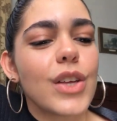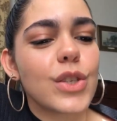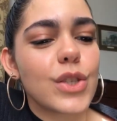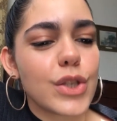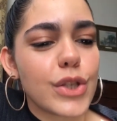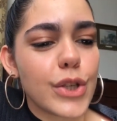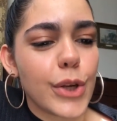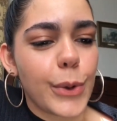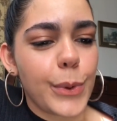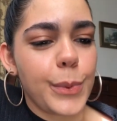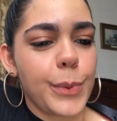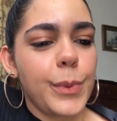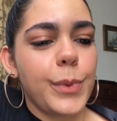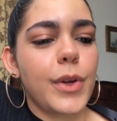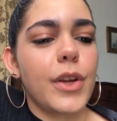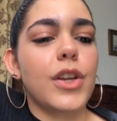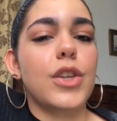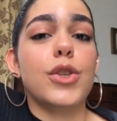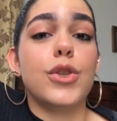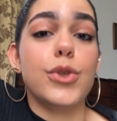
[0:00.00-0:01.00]
So,
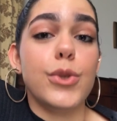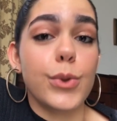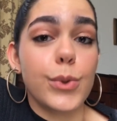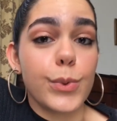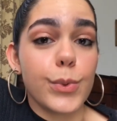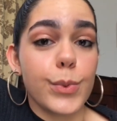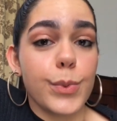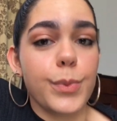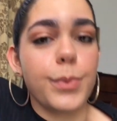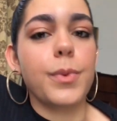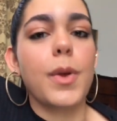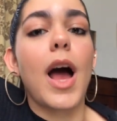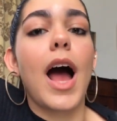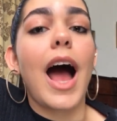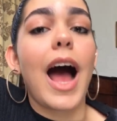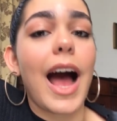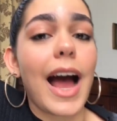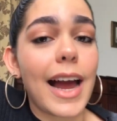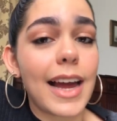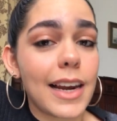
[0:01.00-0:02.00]
do
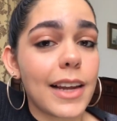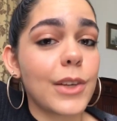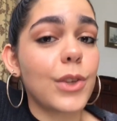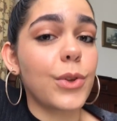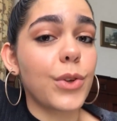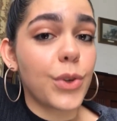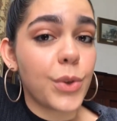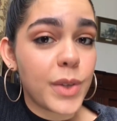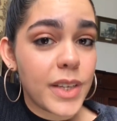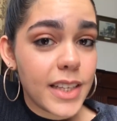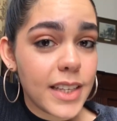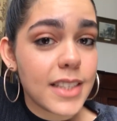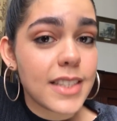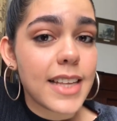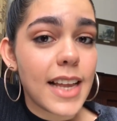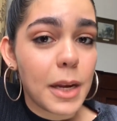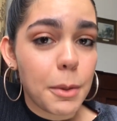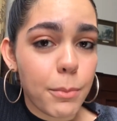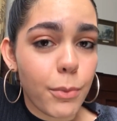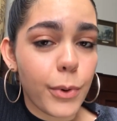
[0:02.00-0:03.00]
highlight your unique
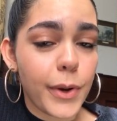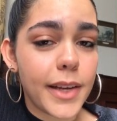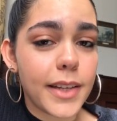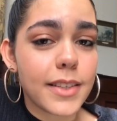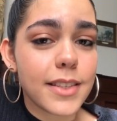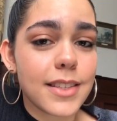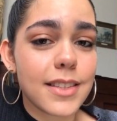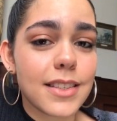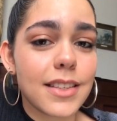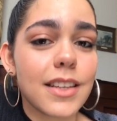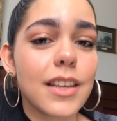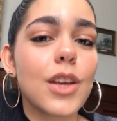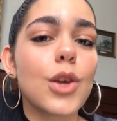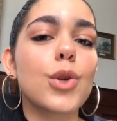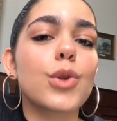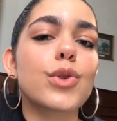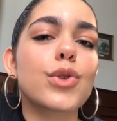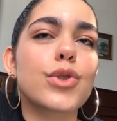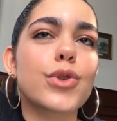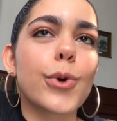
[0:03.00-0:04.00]
selling points.
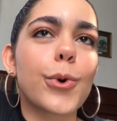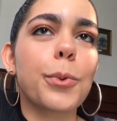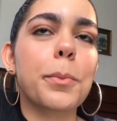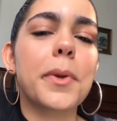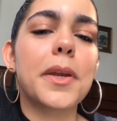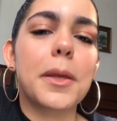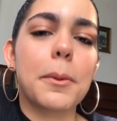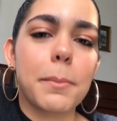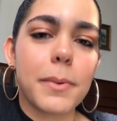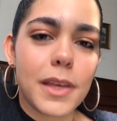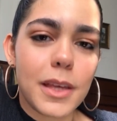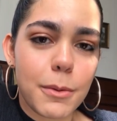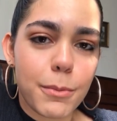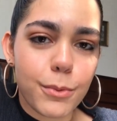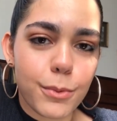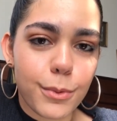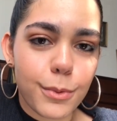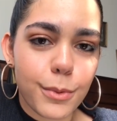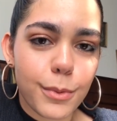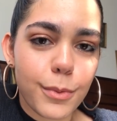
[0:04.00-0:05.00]
So many
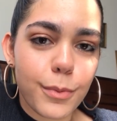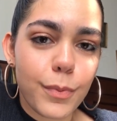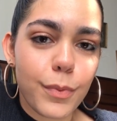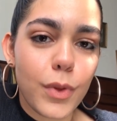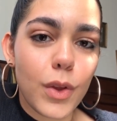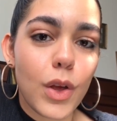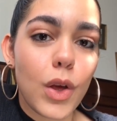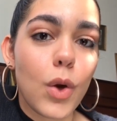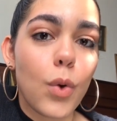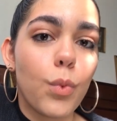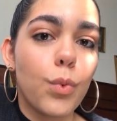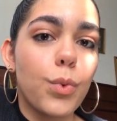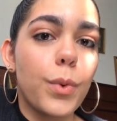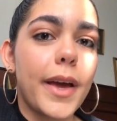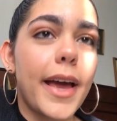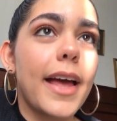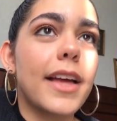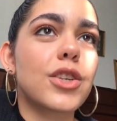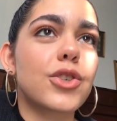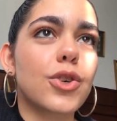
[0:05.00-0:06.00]
people will
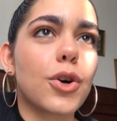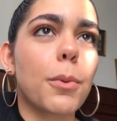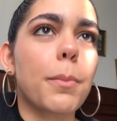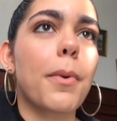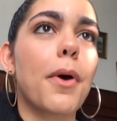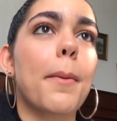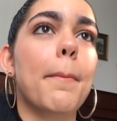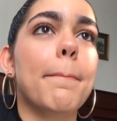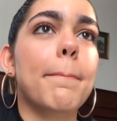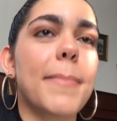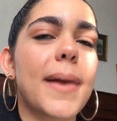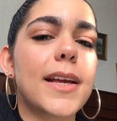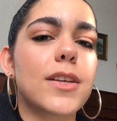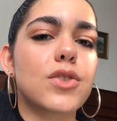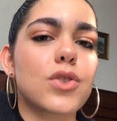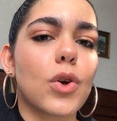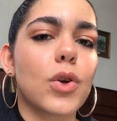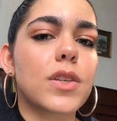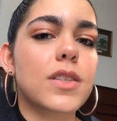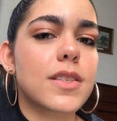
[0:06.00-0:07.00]
get a job
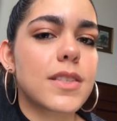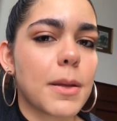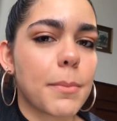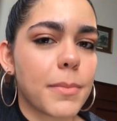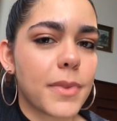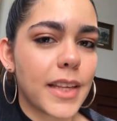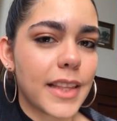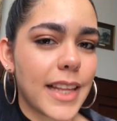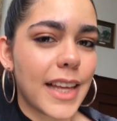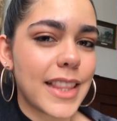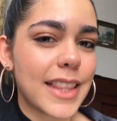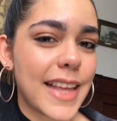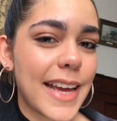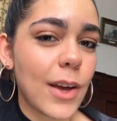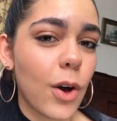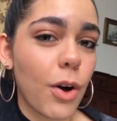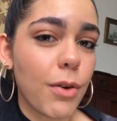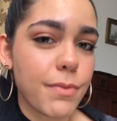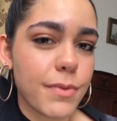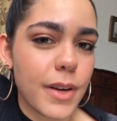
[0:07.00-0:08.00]
based on something that
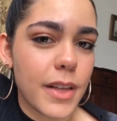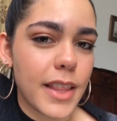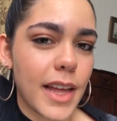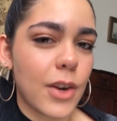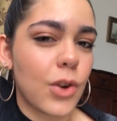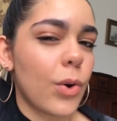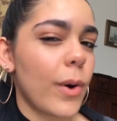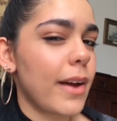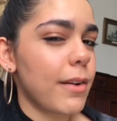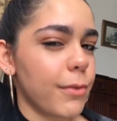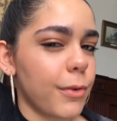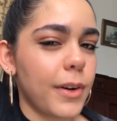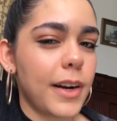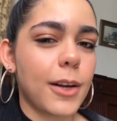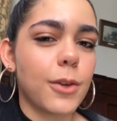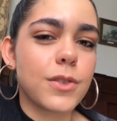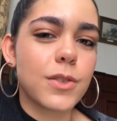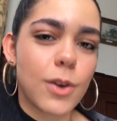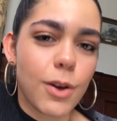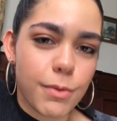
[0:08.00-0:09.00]
they offer that not everyone
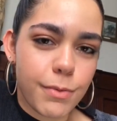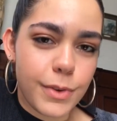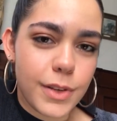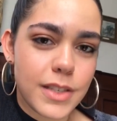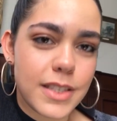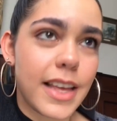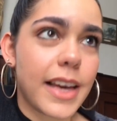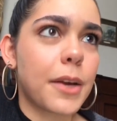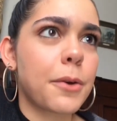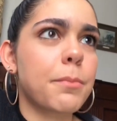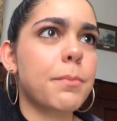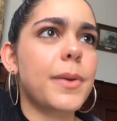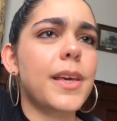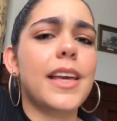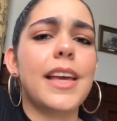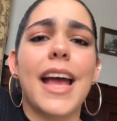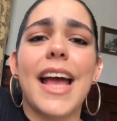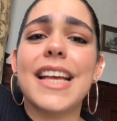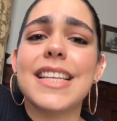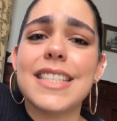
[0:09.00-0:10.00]
else offers. That can
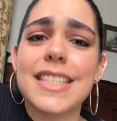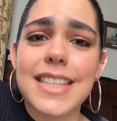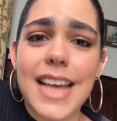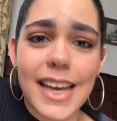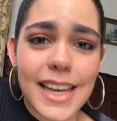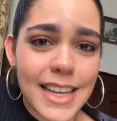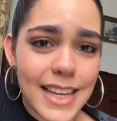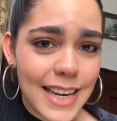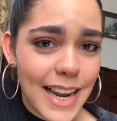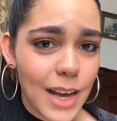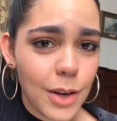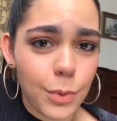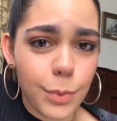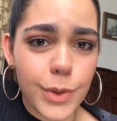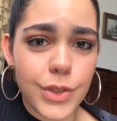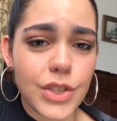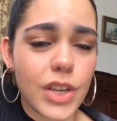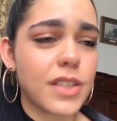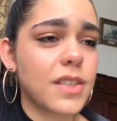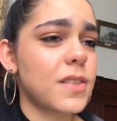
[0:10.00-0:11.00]
be a second
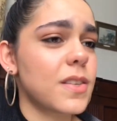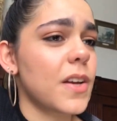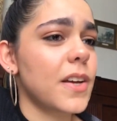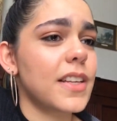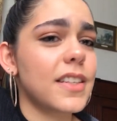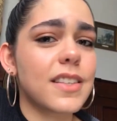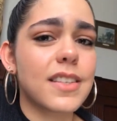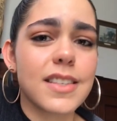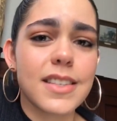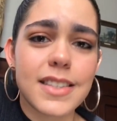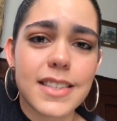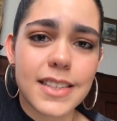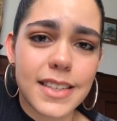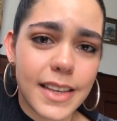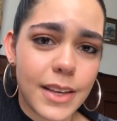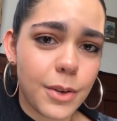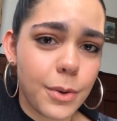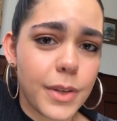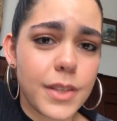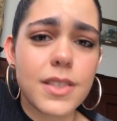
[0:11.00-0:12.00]
language, a certain
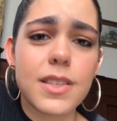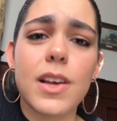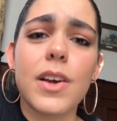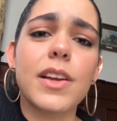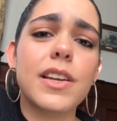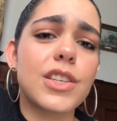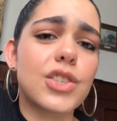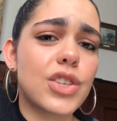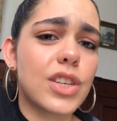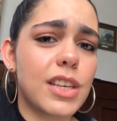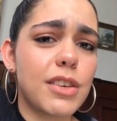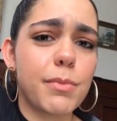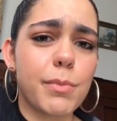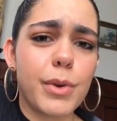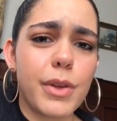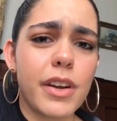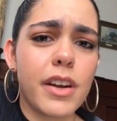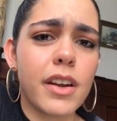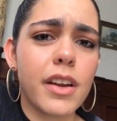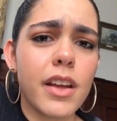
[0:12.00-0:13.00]
skill, a certain
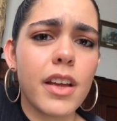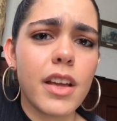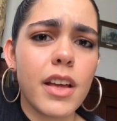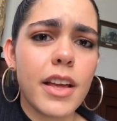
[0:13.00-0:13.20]
achievement